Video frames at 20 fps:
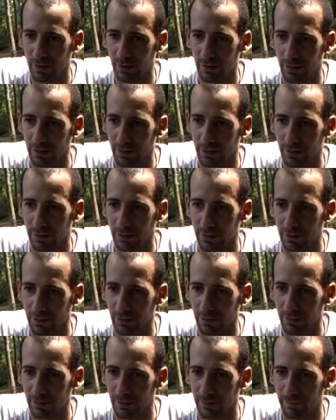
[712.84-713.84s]

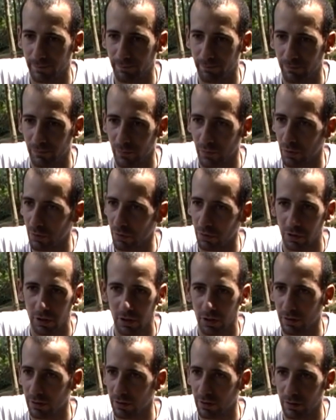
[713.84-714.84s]
And
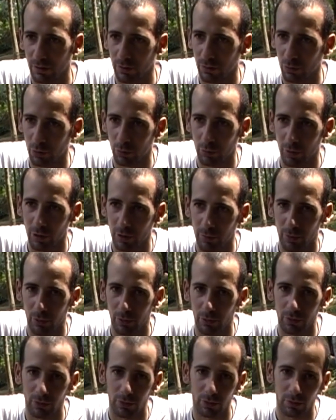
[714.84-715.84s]
again,
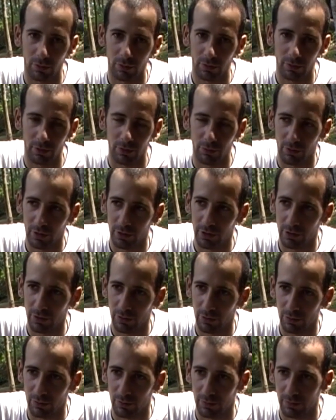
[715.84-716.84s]
newspapers and
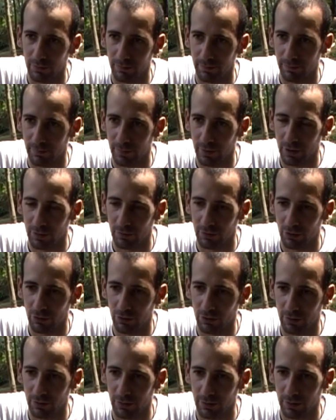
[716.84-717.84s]
radio and
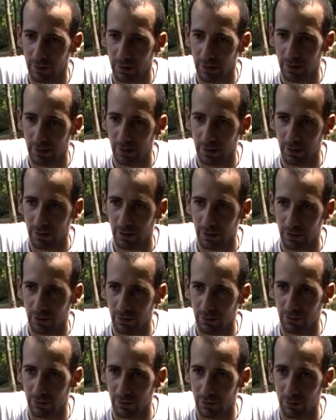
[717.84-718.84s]
televisions.
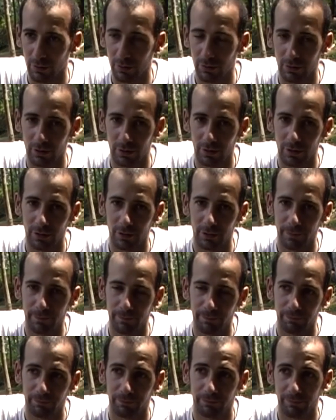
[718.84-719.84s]
So it was,
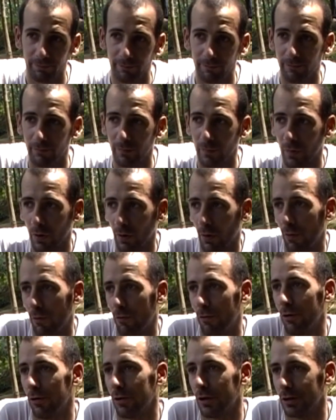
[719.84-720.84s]

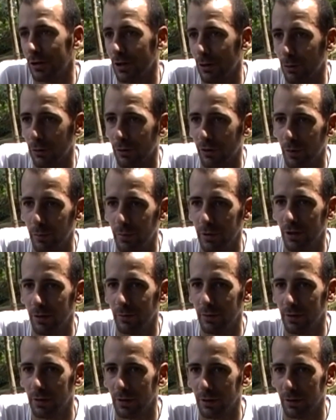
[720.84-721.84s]
for that I was happy. I
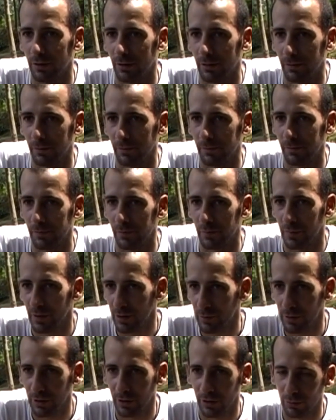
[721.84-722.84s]
mean,
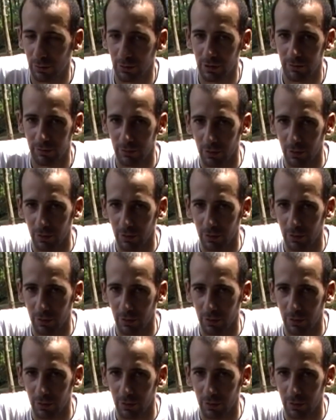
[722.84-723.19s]
maybe I could have